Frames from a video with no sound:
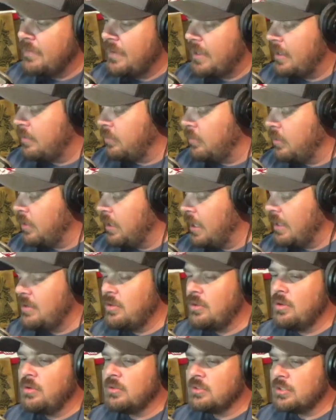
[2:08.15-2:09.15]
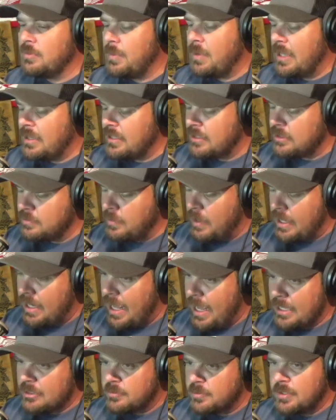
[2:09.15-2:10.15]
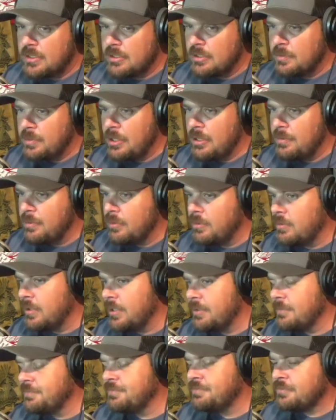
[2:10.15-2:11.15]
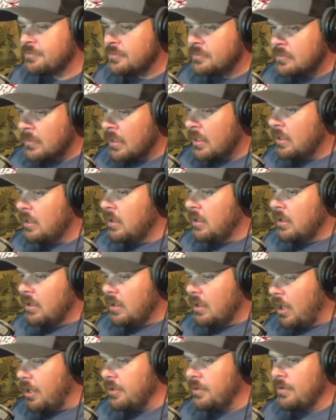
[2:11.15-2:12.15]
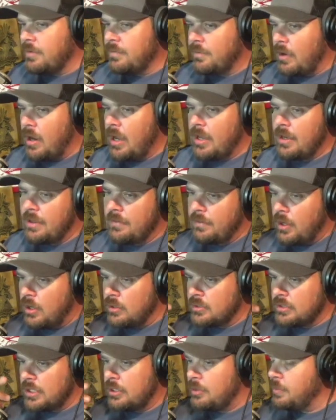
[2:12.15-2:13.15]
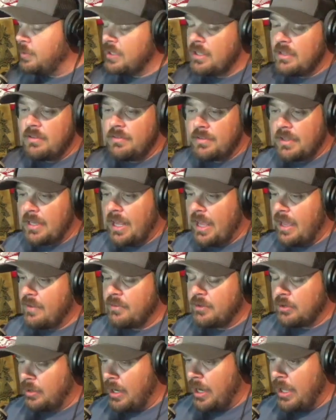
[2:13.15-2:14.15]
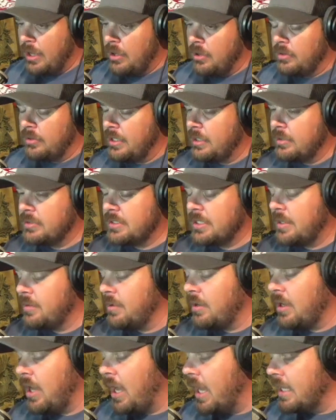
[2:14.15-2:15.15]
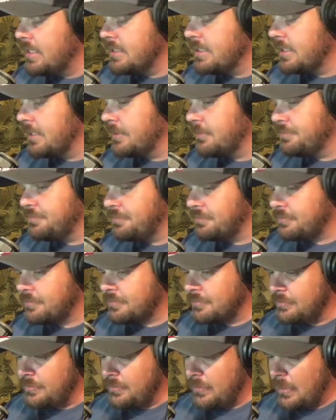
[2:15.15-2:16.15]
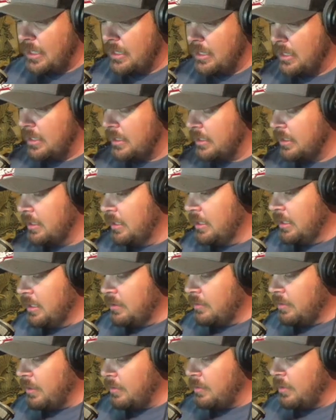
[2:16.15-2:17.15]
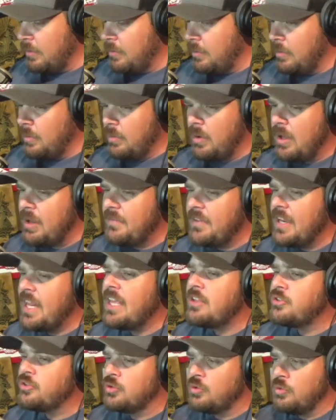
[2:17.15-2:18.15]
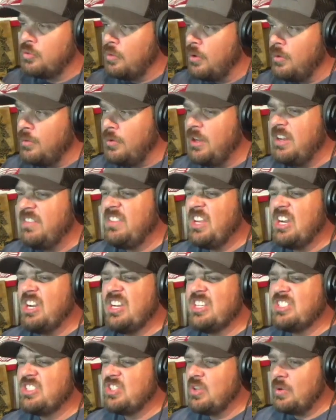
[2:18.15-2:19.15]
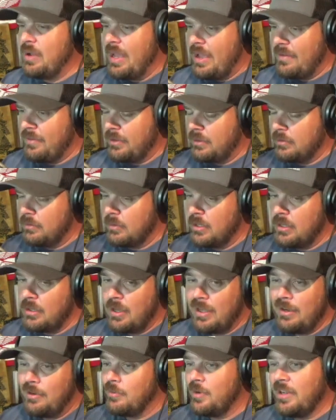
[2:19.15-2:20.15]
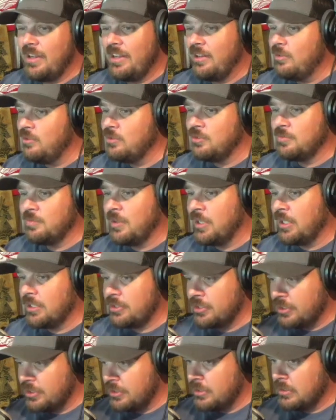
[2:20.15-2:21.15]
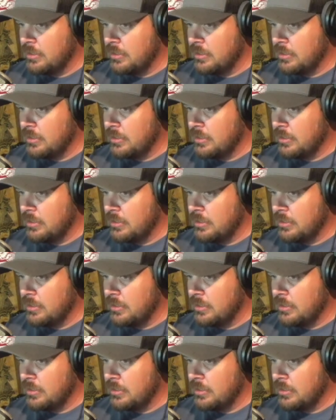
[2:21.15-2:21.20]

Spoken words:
And you know, some atheists might ask me, and some people with other variety of cults that don't believe in heaven or hell, they'll say, well, Isaac, what if it ain't true? What if there is no heaven? Well, I didn't really lose much.